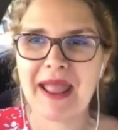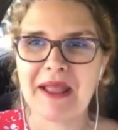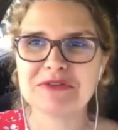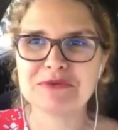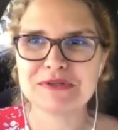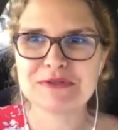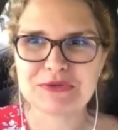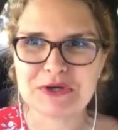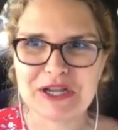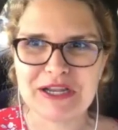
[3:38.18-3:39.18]
came to
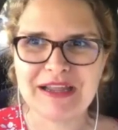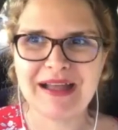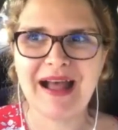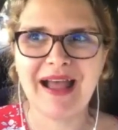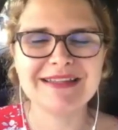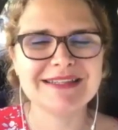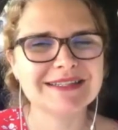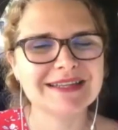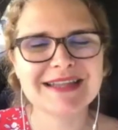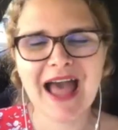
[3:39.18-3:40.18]
Australia. I
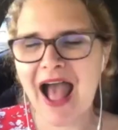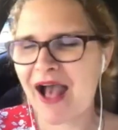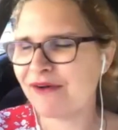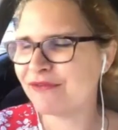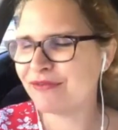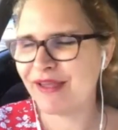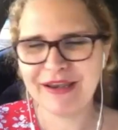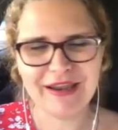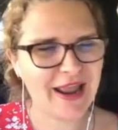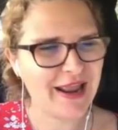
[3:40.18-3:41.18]
didn't have
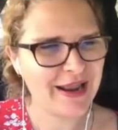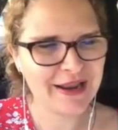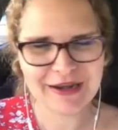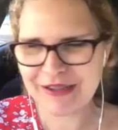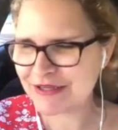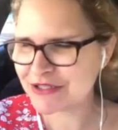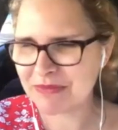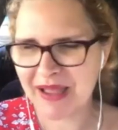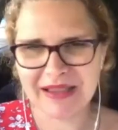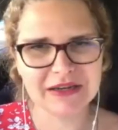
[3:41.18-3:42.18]
any English.
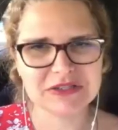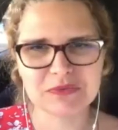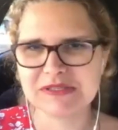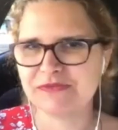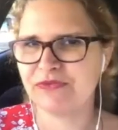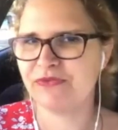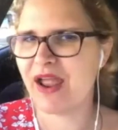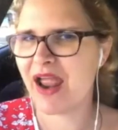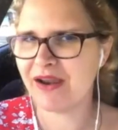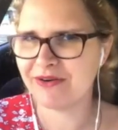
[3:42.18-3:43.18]
My English was
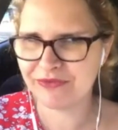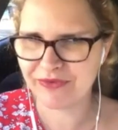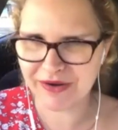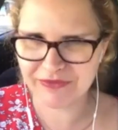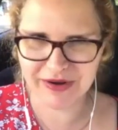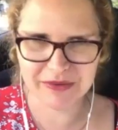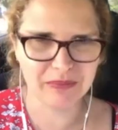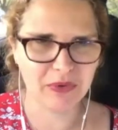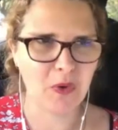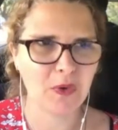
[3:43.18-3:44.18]
very, very, very
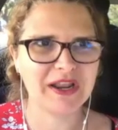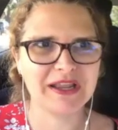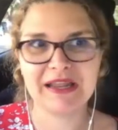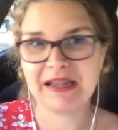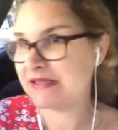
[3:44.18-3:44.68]
broken.